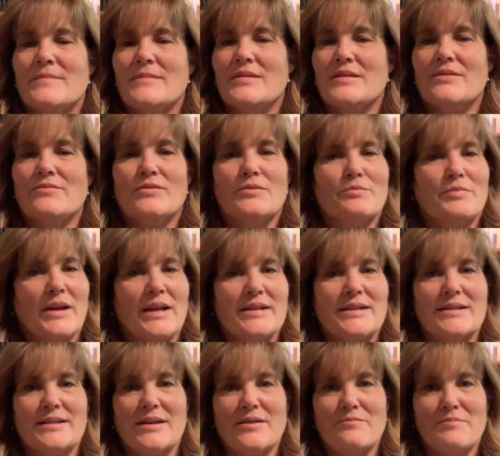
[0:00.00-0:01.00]
different
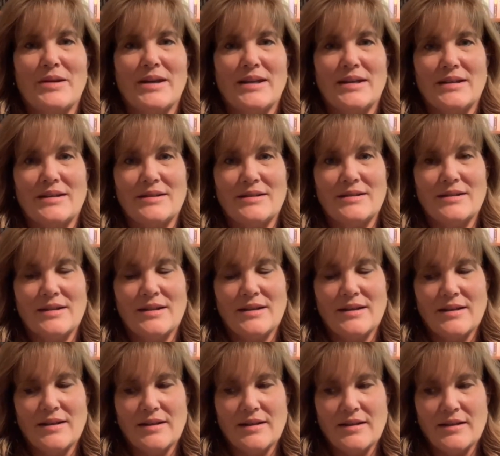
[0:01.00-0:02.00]
places I've been and
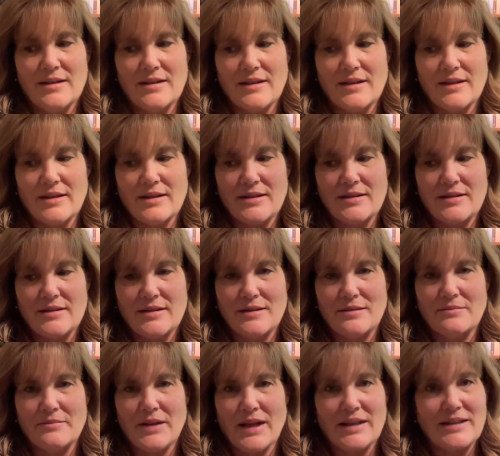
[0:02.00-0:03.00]

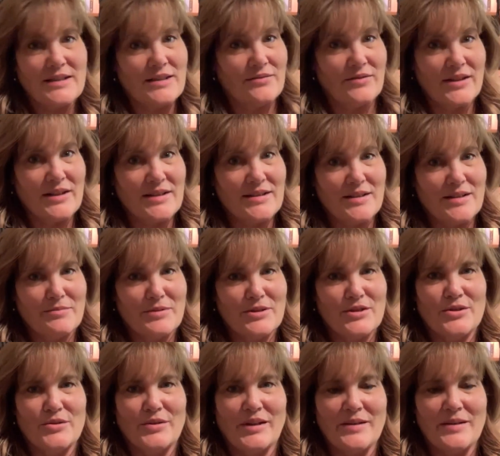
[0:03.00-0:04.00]
activities I've been
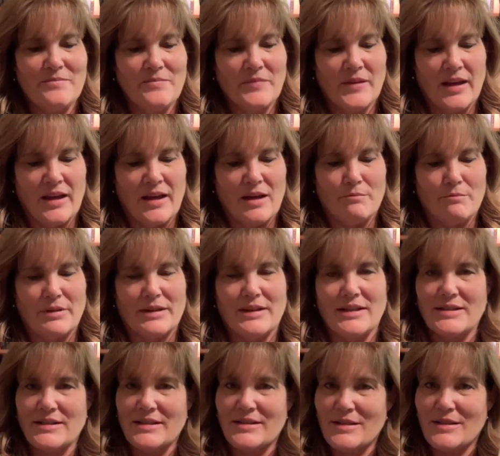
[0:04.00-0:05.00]
doing. But
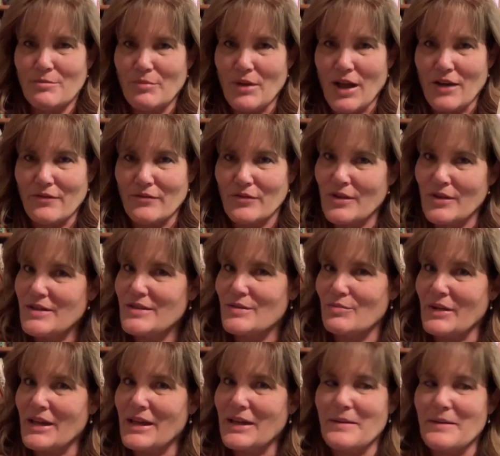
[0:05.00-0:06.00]
this is the block for this
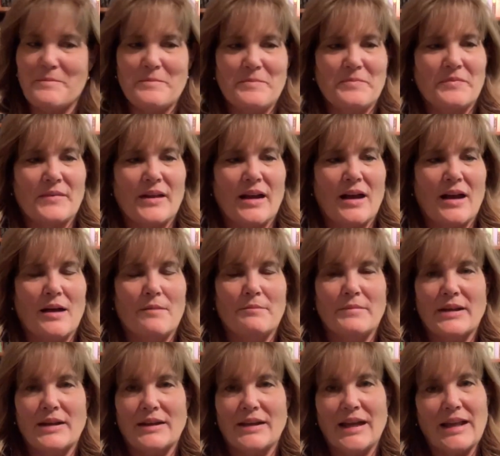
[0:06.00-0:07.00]
week.
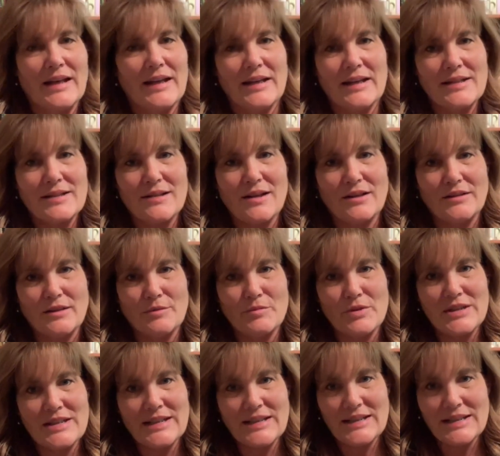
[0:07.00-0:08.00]
Again, it is called number
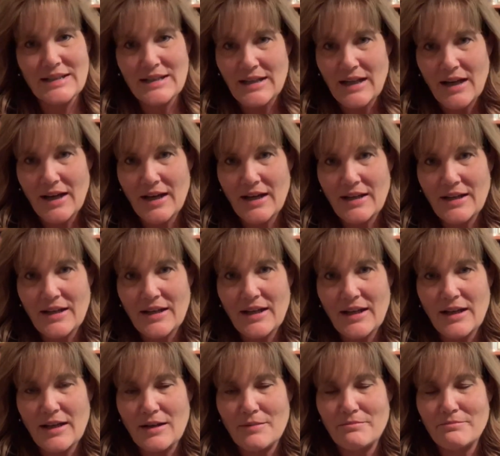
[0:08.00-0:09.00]
69.
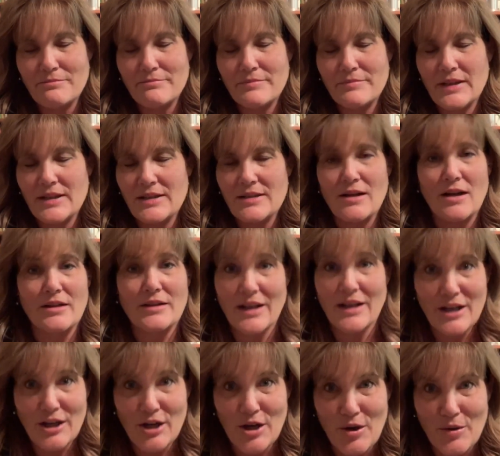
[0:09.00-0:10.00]
It's called
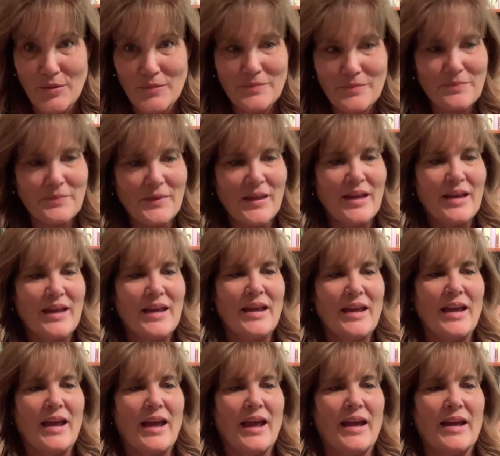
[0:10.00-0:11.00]
Honeycomb,
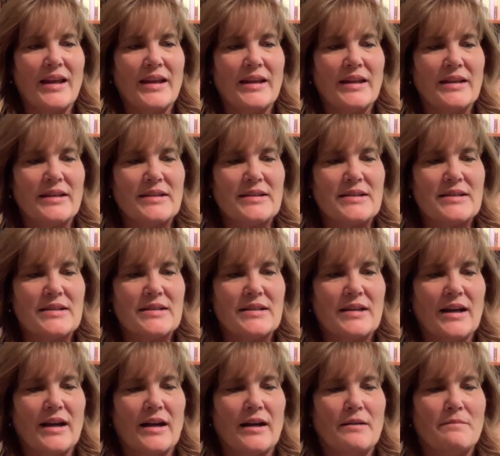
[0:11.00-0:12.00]
and it
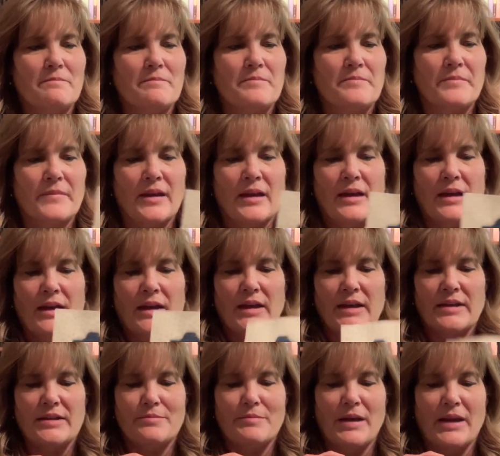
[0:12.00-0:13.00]

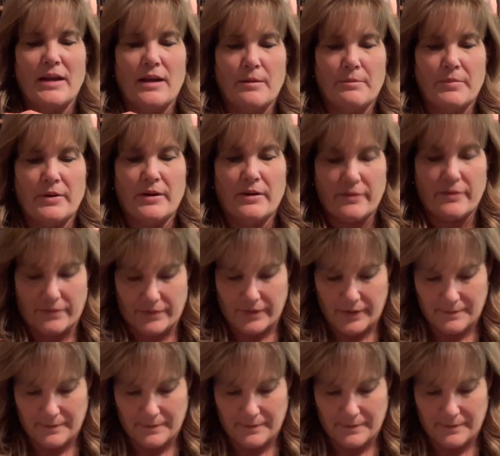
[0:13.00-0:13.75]
is made up of